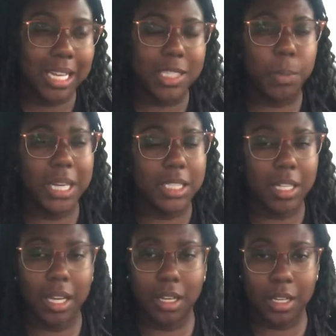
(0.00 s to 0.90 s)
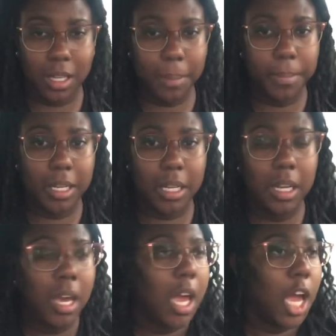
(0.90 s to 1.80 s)
especially a company,
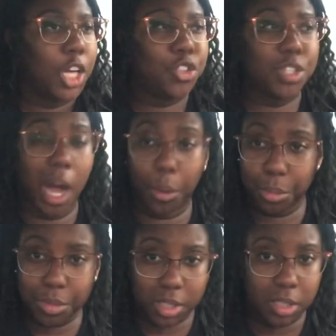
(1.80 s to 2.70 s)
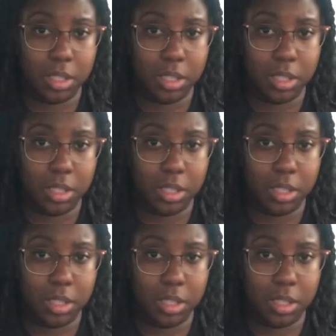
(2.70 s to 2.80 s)
don't.